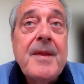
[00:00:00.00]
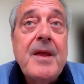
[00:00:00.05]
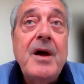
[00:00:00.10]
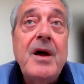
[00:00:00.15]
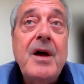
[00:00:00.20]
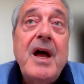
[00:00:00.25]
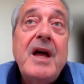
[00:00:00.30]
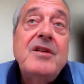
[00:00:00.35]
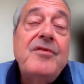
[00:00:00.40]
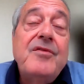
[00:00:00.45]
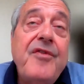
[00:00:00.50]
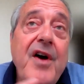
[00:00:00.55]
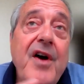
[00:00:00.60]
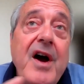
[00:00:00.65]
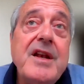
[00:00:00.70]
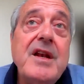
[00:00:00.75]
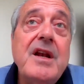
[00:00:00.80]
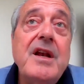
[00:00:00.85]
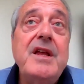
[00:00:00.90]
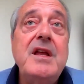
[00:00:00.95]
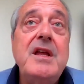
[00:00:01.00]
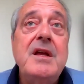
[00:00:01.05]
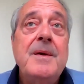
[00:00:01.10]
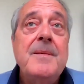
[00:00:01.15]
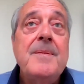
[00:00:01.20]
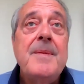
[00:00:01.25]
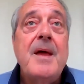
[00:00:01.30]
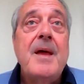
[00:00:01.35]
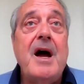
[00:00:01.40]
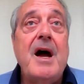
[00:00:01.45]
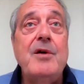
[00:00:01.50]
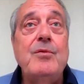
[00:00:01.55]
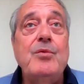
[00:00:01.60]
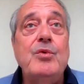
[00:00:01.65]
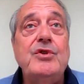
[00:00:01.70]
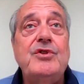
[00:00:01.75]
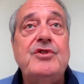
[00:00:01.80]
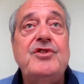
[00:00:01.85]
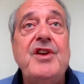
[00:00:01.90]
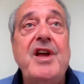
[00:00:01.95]
And finally, I
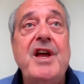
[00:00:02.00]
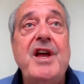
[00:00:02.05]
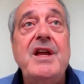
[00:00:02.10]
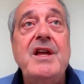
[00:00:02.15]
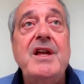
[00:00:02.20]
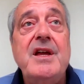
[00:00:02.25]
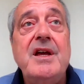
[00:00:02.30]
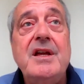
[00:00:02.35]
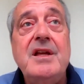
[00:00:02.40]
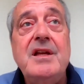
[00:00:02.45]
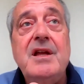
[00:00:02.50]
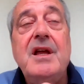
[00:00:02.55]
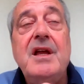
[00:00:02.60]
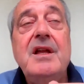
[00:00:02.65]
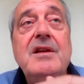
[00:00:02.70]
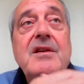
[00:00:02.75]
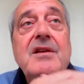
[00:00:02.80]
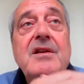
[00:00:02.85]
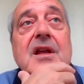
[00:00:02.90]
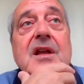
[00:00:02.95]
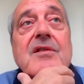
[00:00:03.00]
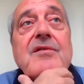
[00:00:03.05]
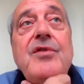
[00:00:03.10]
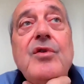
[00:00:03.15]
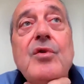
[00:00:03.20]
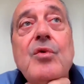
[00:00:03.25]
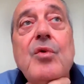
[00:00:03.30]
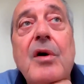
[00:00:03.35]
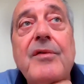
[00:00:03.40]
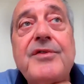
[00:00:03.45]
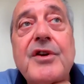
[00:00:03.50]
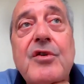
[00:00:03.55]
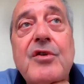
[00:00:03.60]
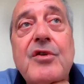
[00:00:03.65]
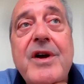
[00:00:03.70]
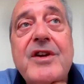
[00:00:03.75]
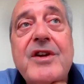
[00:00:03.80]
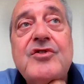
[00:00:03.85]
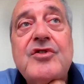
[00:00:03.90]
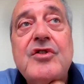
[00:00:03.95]
would say, in view of the
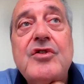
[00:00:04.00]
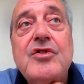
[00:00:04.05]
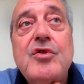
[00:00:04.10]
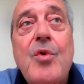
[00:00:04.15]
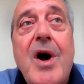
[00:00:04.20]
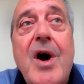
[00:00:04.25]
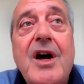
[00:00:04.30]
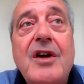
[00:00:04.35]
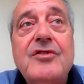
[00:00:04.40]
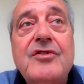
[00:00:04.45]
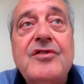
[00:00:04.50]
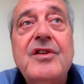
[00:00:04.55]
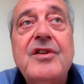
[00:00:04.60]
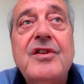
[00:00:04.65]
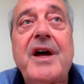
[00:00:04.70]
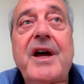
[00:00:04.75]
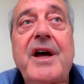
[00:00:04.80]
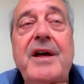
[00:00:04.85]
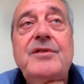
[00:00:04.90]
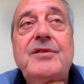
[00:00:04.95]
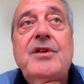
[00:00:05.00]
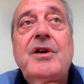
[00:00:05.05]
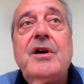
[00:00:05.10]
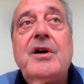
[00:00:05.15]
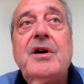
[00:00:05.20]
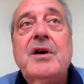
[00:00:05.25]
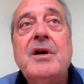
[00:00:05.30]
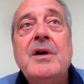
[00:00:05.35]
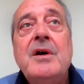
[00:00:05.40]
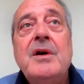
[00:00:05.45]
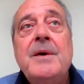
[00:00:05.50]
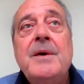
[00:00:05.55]
question you asked, the